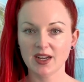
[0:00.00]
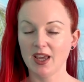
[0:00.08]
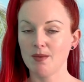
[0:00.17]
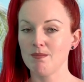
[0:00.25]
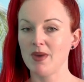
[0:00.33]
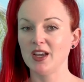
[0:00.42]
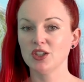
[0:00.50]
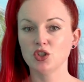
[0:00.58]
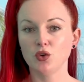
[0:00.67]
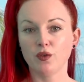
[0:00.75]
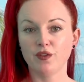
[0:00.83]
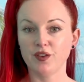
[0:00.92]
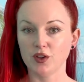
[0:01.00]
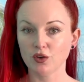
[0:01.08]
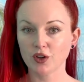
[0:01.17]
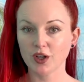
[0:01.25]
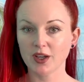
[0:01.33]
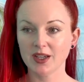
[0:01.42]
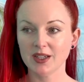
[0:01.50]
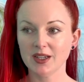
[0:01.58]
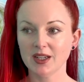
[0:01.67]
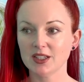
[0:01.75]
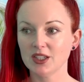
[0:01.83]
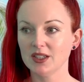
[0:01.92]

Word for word: and makes you feel good